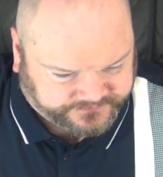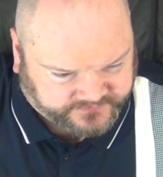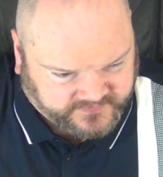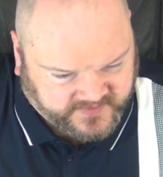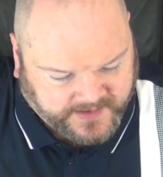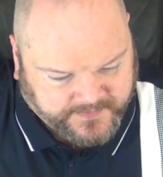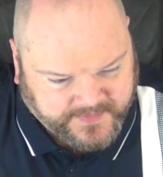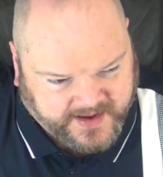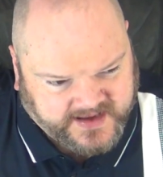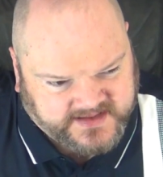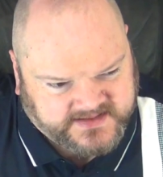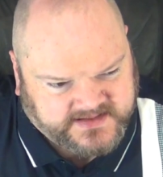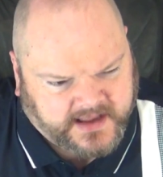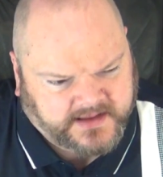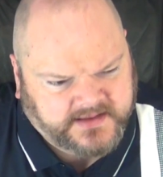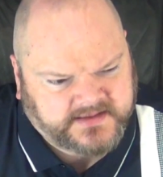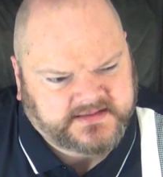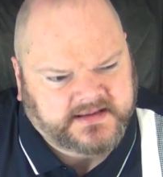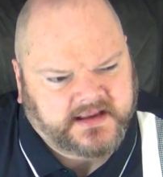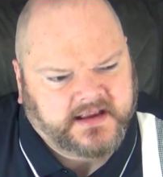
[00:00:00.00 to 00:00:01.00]
That makes
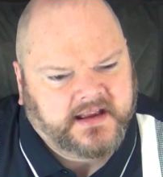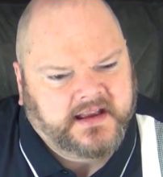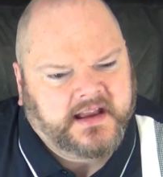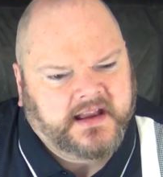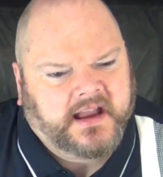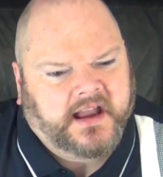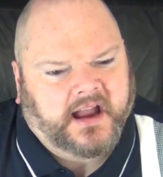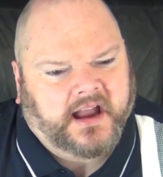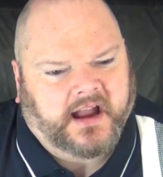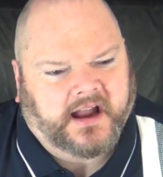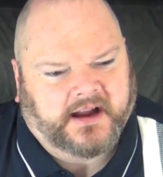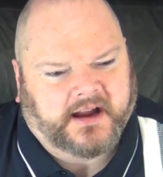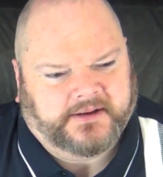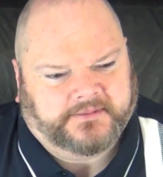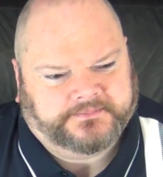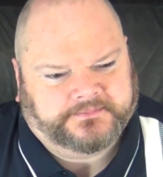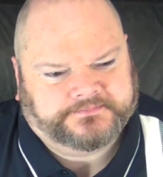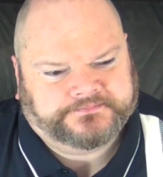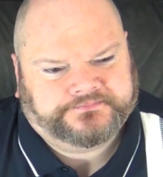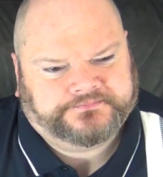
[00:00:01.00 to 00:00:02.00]
sense.
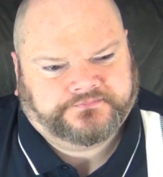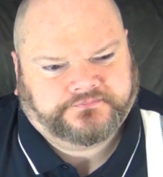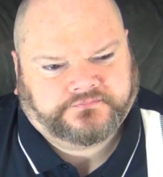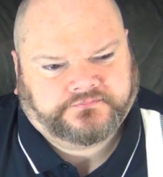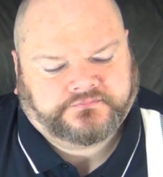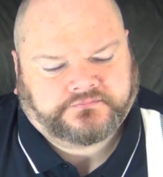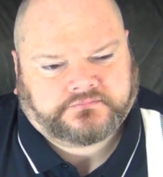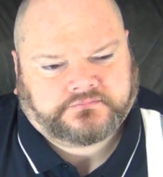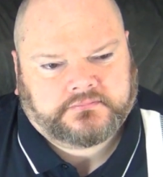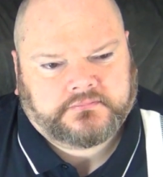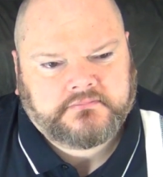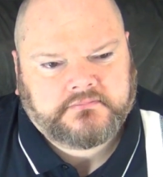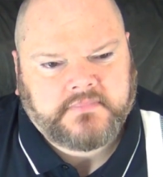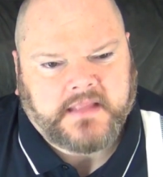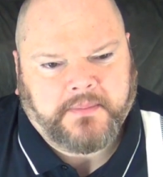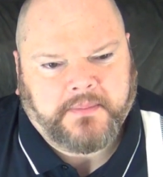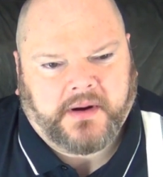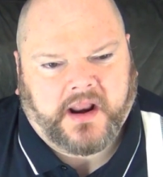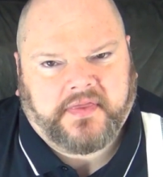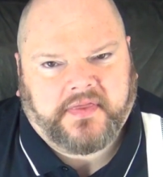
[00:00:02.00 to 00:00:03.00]
Um,
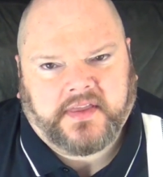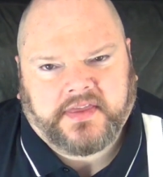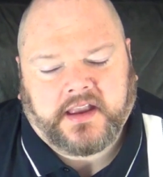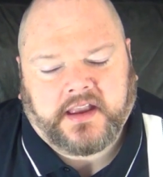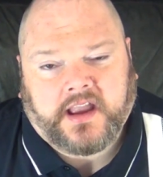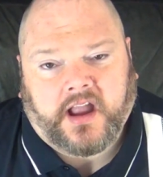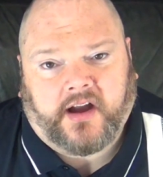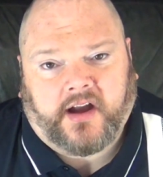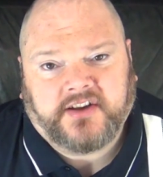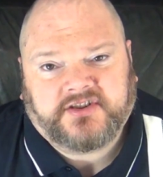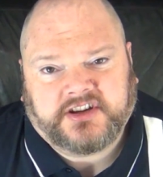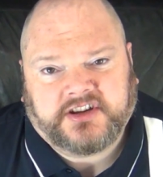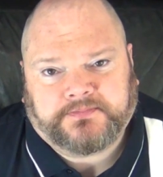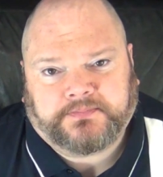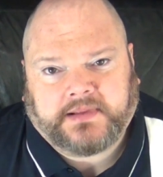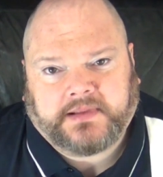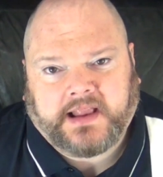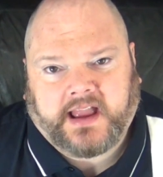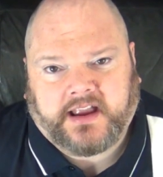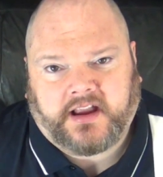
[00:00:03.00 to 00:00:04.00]
but I think the guy she's
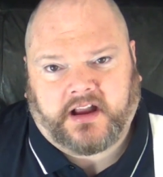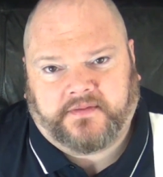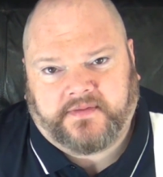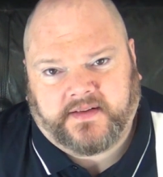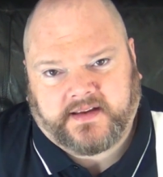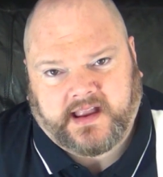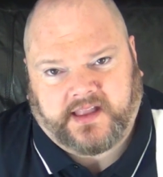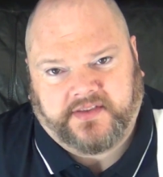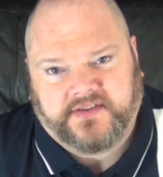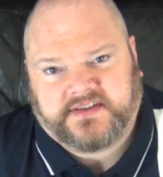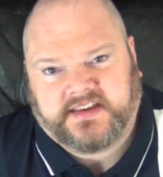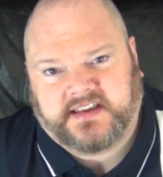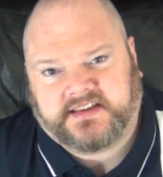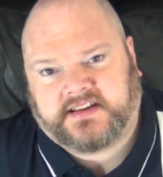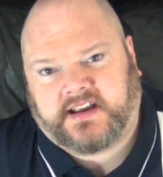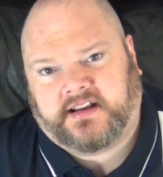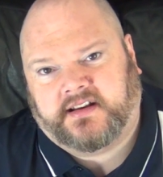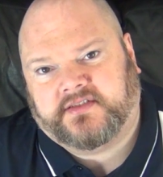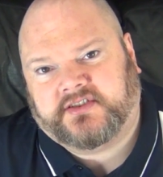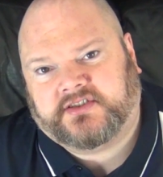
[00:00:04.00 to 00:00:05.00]
playing off against, this
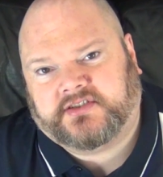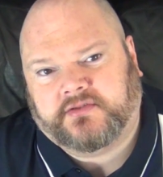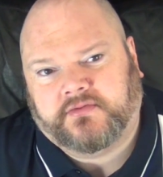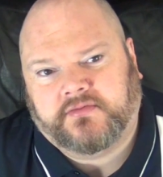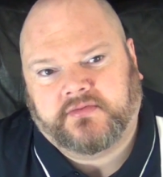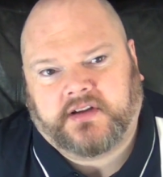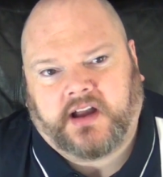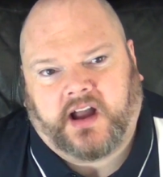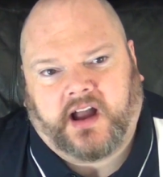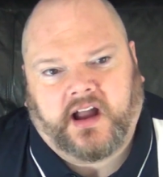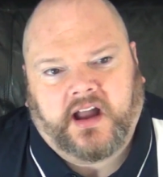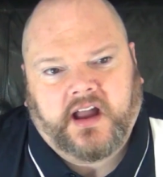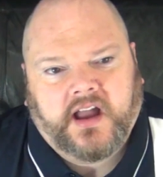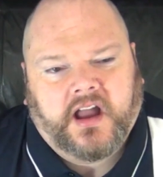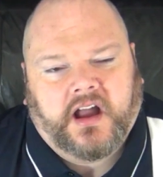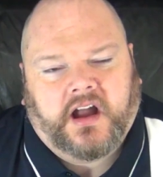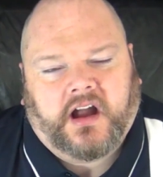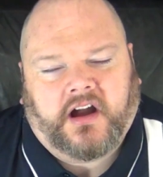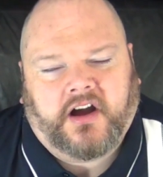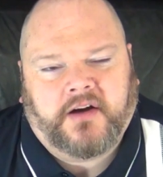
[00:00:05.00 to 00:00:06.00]
kind of stalker,
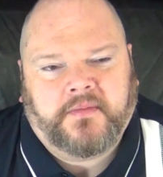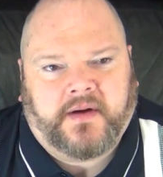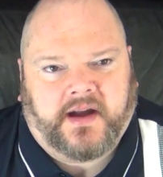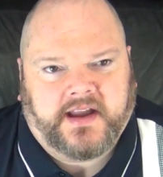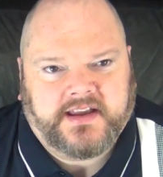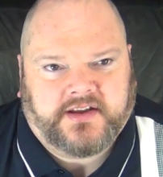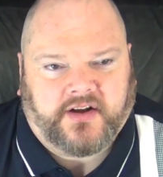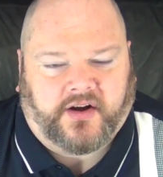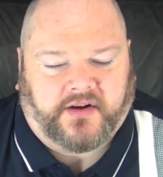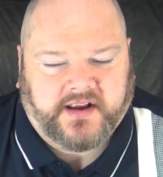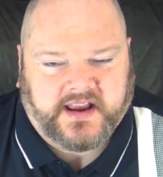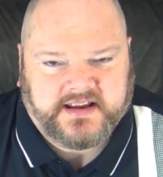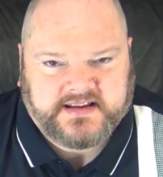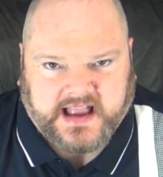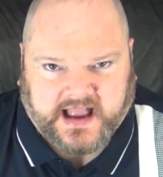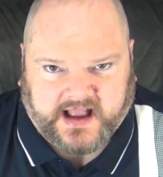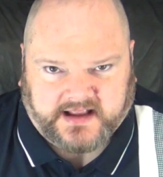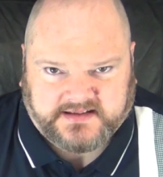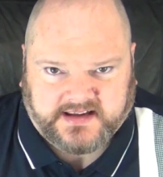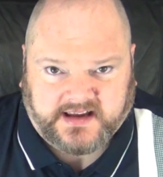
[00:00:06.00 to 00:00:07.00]
oh my god, his
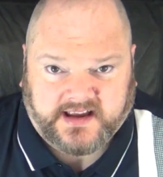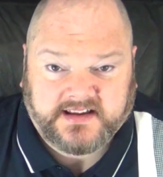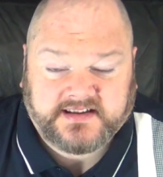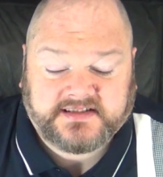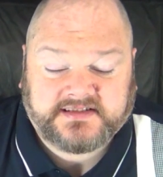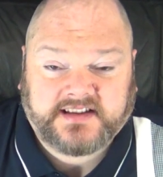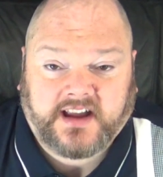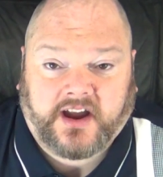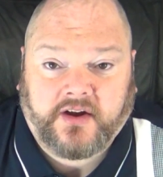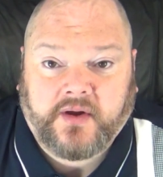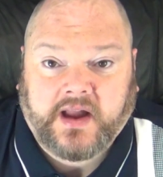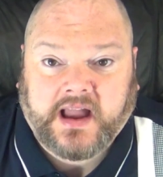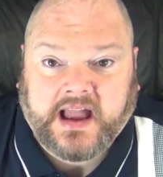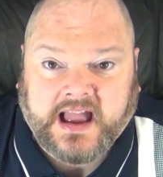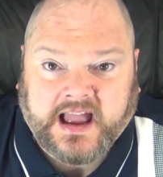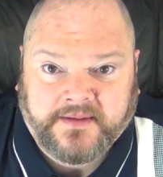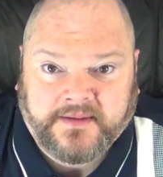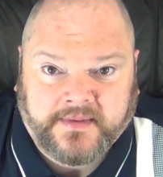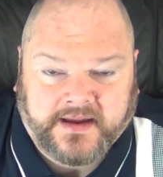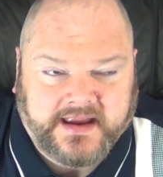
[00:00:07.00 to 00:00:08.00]
acting is so
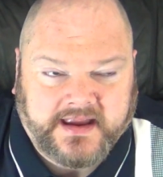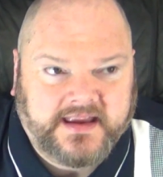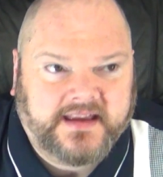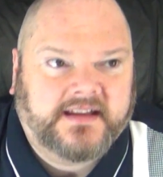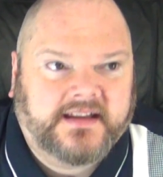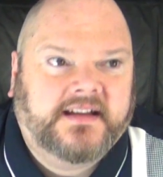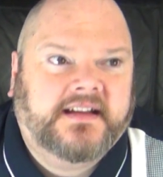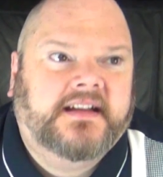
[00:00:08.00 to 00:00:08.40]
hammy.